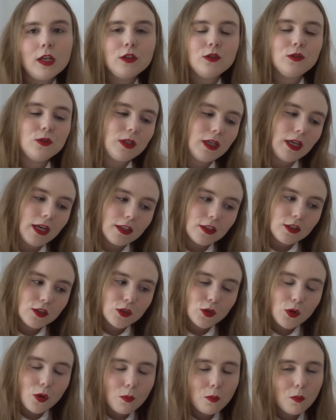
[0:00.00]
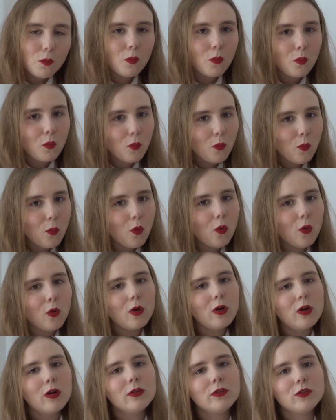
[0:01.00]
to get some
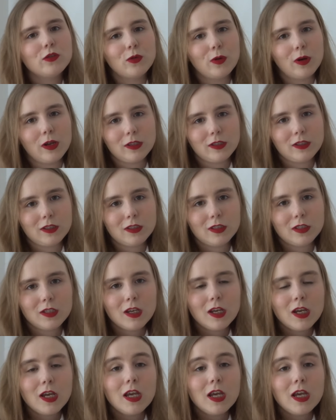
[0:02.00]
more trust